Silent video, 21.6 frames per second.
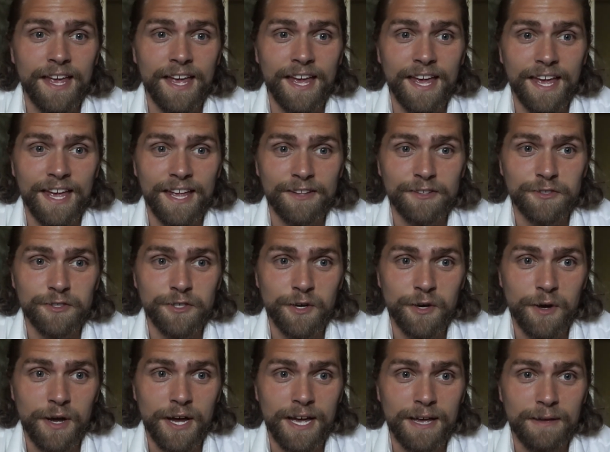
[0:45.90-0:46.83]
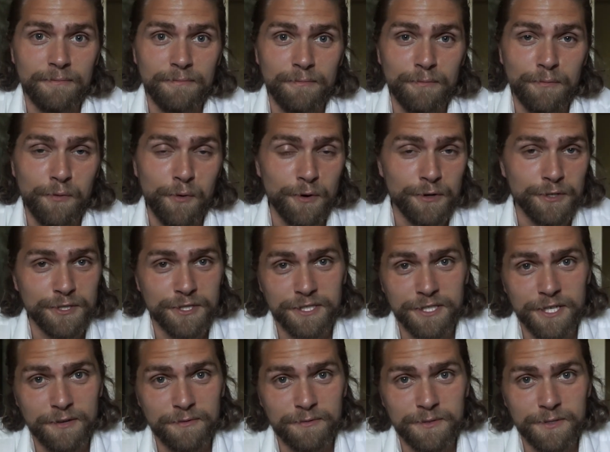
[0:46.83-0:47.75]
And so I'm
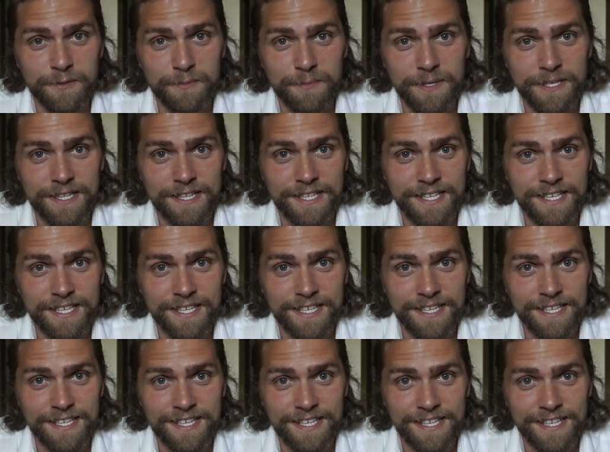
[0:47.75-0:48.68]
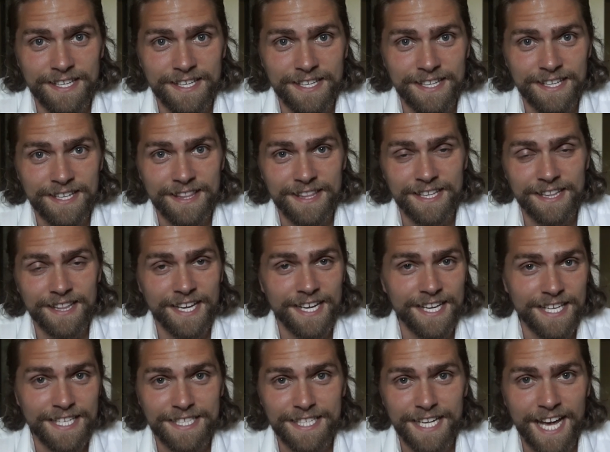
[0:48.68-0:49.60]
fortunate enough to be the
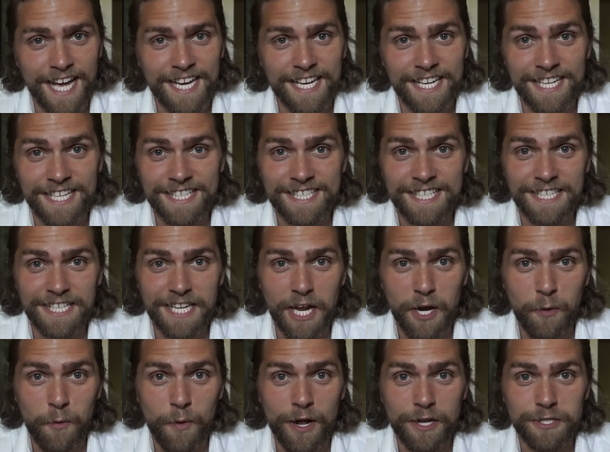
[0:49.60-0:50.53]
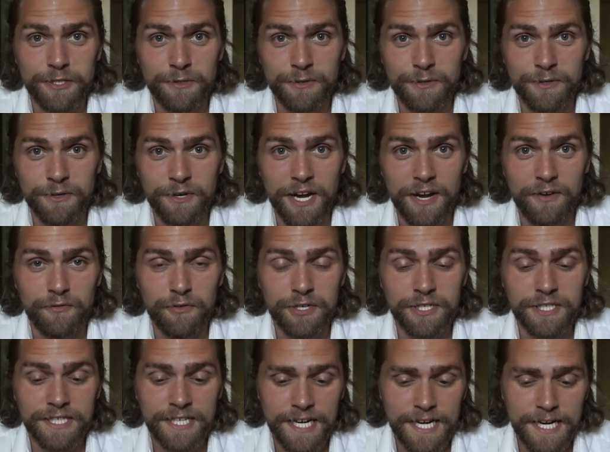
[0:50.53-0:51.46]
lucky daddy to sit down and watch it with her
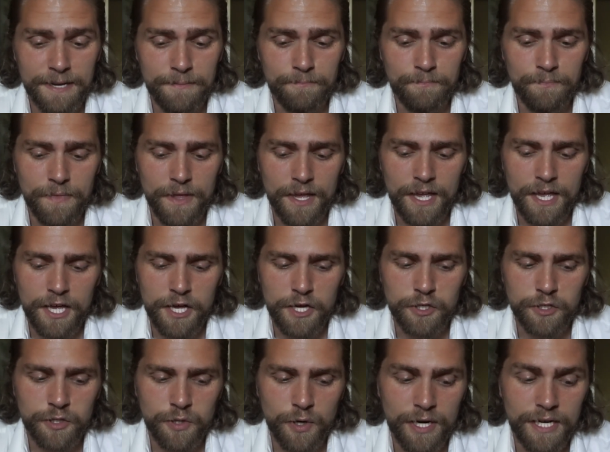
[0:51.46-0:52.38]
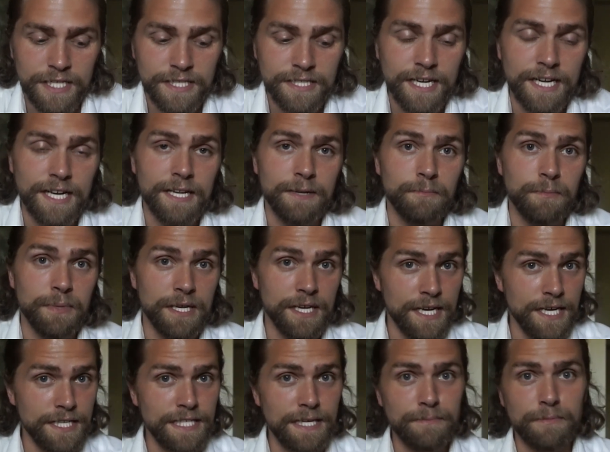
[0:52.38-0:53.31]
every time. So I decided,
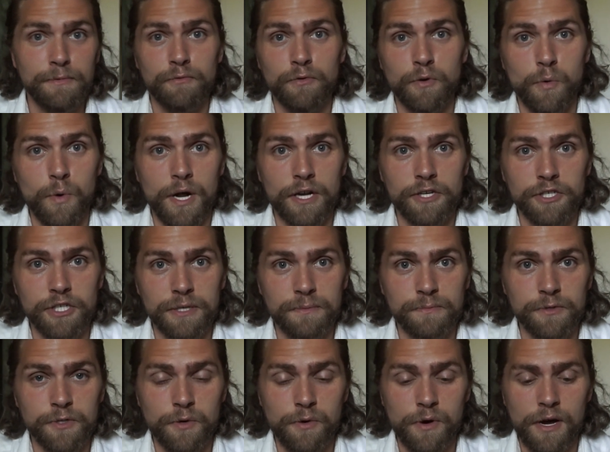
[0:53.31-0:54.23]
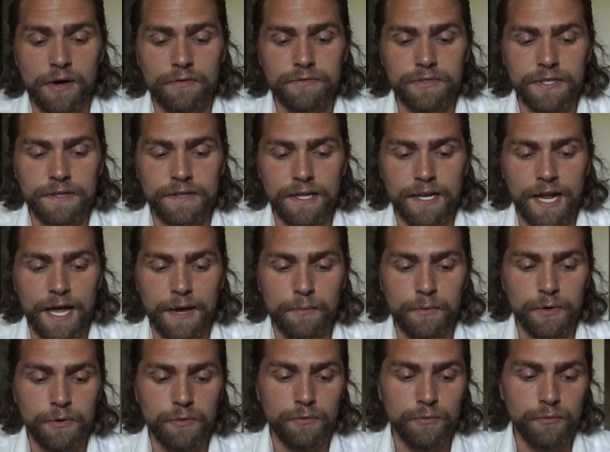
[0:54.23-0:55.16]
because I've been rewatching them so often, that I
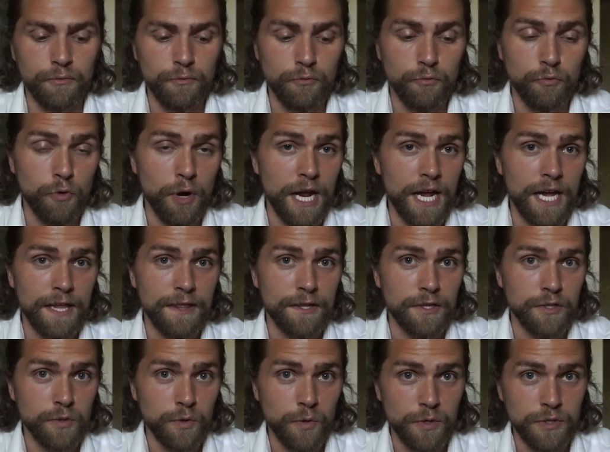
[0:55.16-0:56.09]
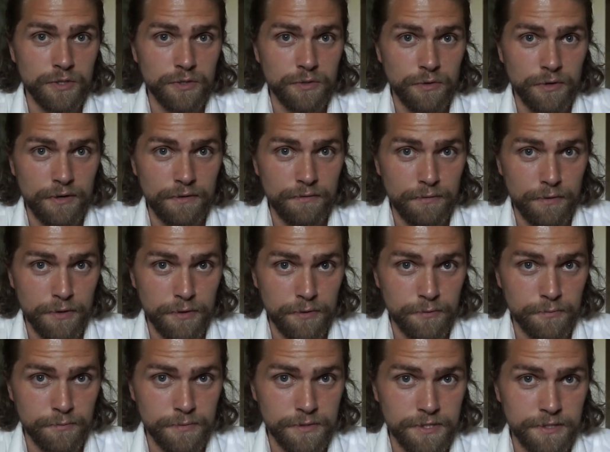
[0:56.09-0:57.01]
would rank the Toy Story
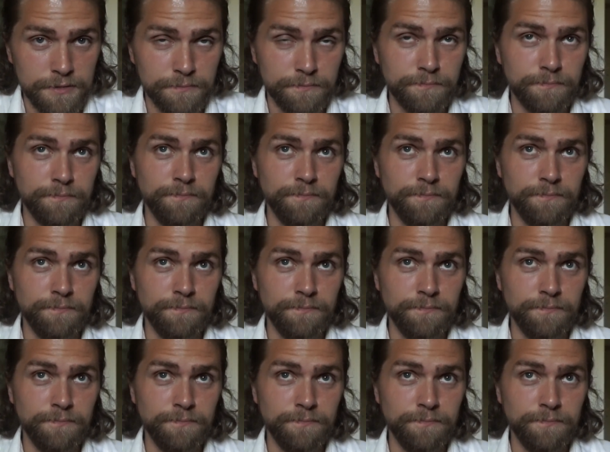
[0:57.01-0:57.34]
films.